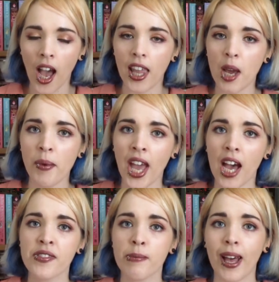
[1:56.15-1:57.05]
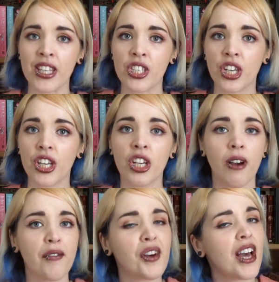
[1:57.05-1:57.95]
And then we have Sebastian, who
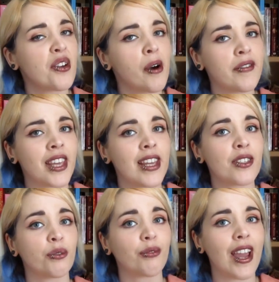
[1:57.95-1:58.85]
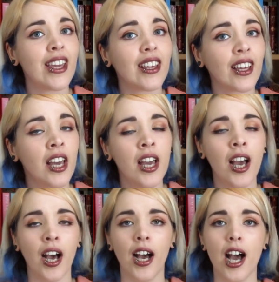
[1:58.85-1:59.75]
I've, who I've said is a rake.
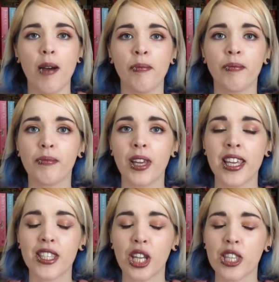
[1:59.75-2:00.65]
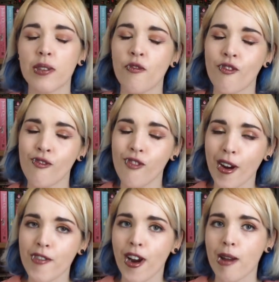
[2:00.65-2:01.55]
Um, he's done some
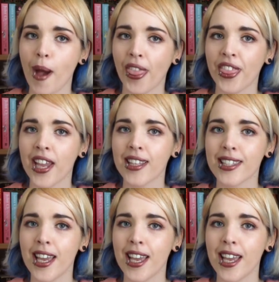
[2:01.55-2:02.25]
very, very bad things